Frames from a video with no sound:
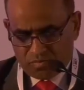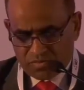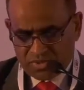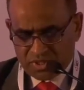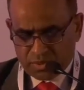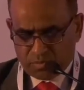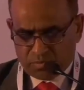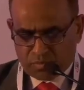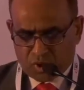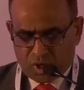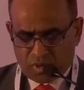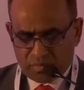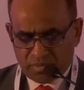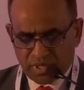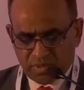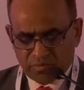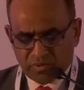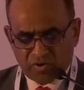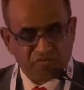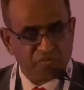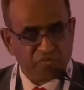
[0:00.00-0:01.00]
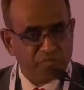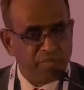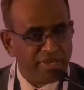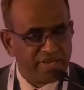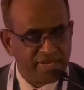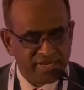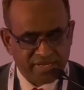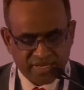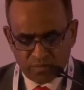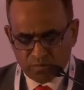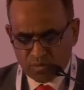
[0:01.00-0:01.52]
the problem of
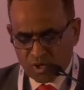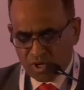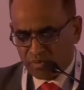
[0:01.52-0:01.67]
maritime